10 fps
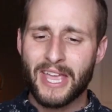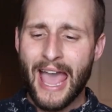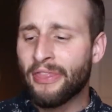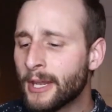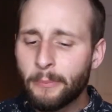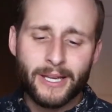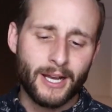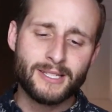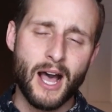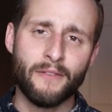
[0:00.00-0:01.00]
And then
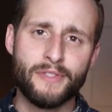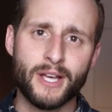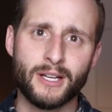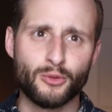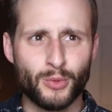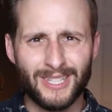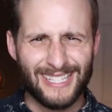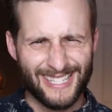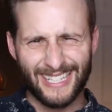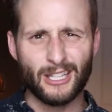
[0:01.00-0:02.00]
because of the really
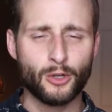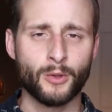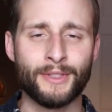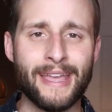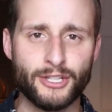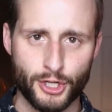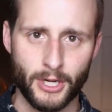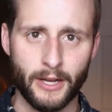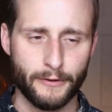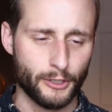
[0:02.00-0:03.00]
cyclical nature
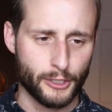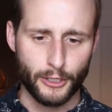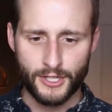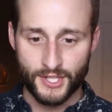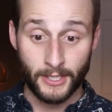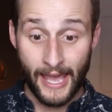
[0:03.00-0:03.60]
of her curse and